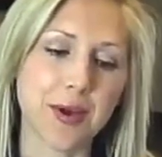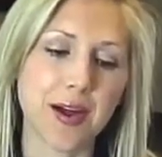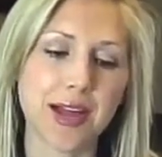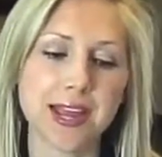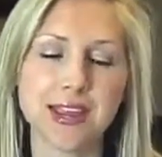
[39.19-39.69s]

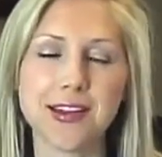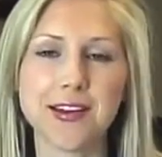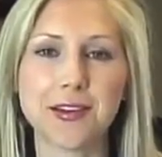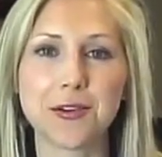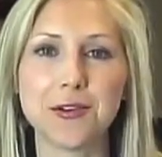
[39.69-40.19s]

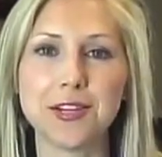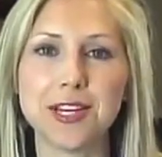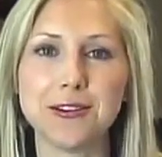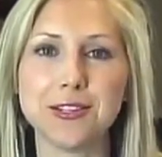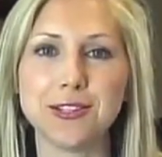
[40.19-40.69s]
by
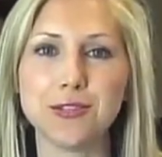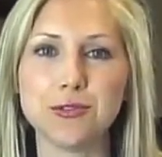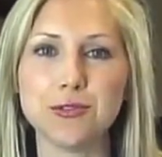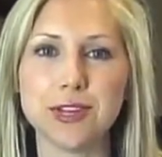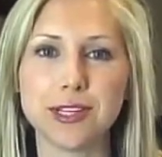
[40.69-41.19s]
culinary student